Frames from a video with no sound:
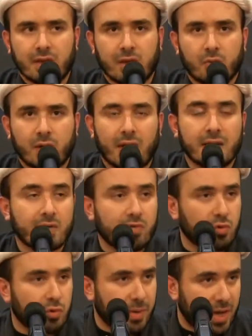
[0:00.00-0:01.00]
And when I
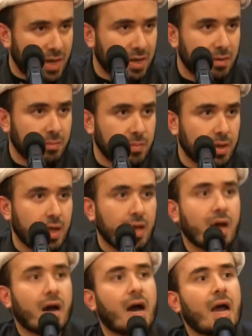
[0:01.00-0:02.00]
disobey him,
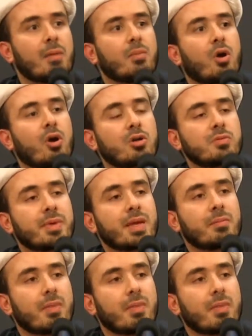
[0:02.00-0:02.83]
I'm harming